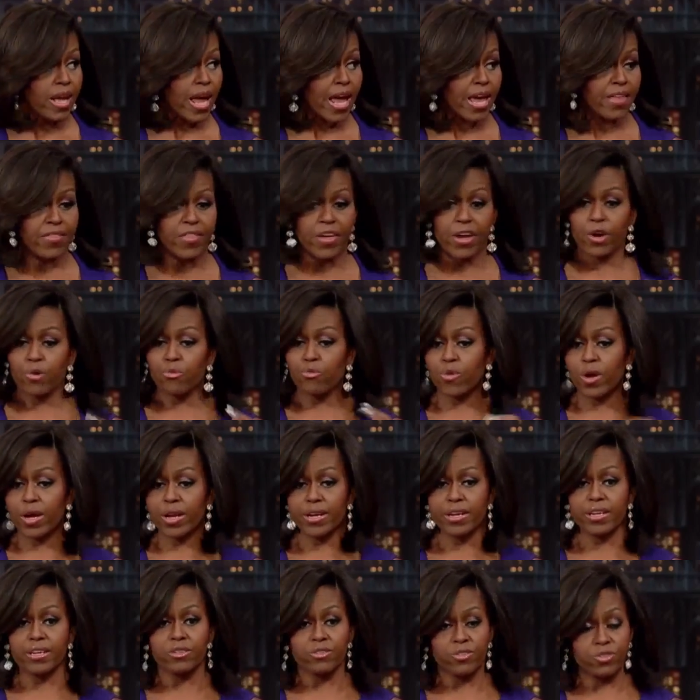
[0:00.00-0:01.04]
And they're
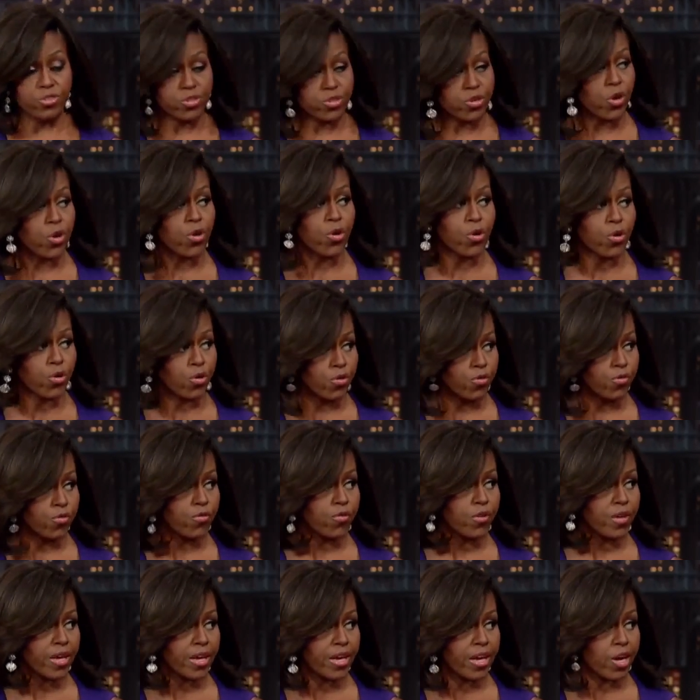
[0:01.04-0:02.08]
ready to serve
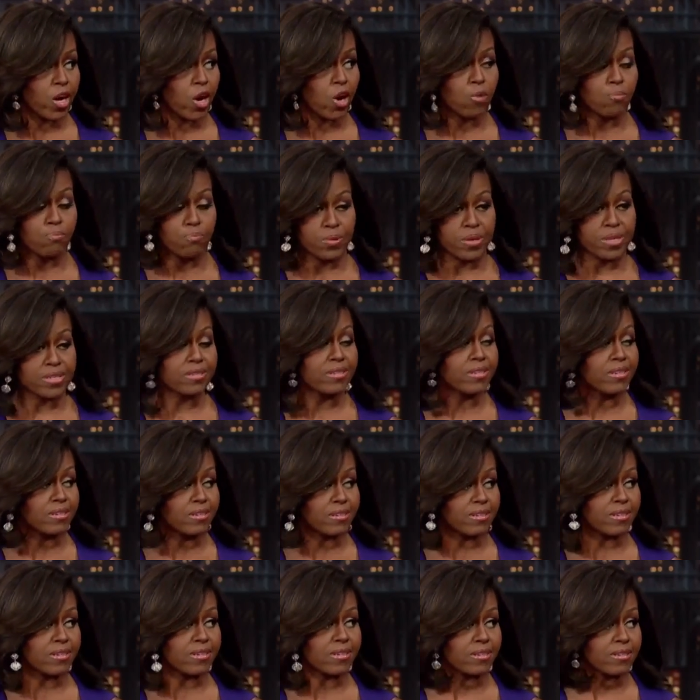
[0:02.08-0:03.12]
in our
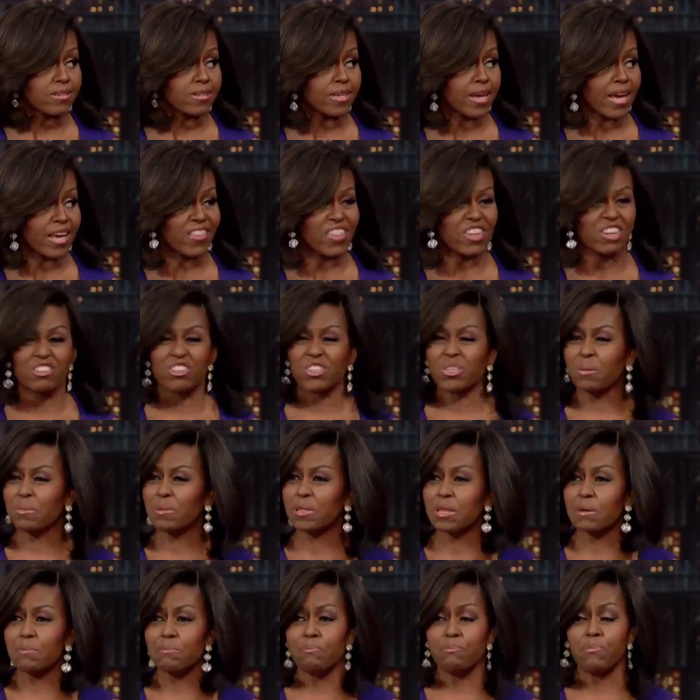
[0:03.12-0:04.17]
businesses. And they're some
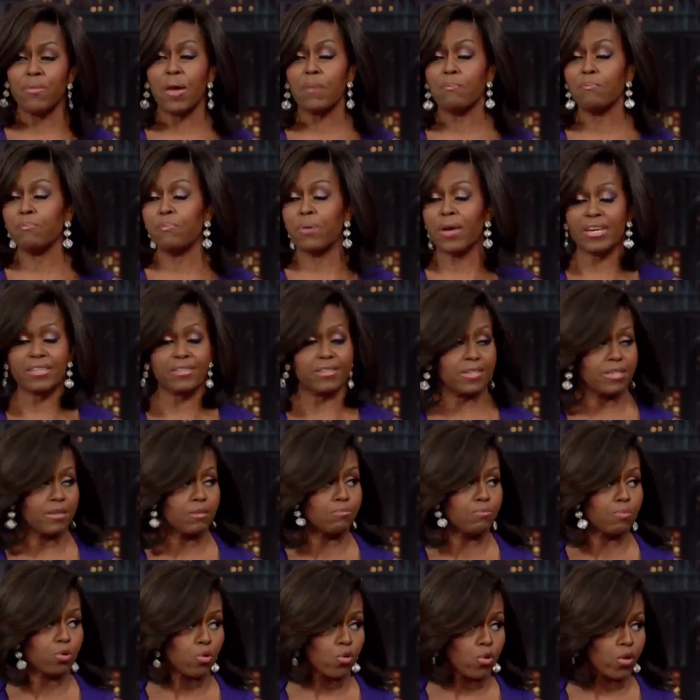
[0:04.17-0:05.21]
of the best
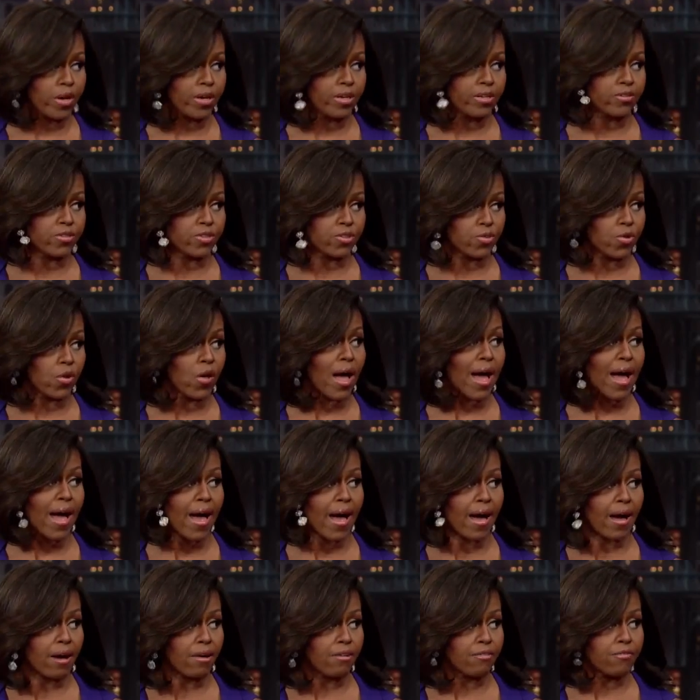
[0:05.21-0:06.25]
employees you'll
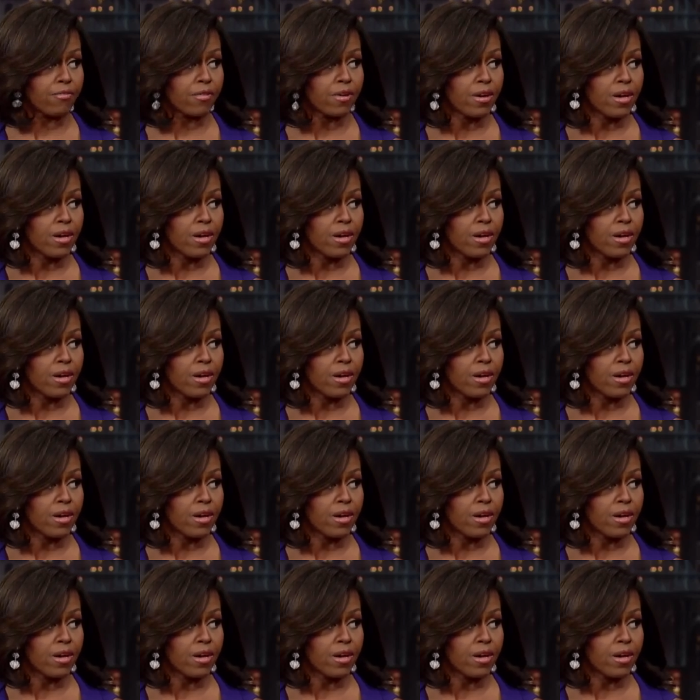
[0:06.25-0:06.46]
have.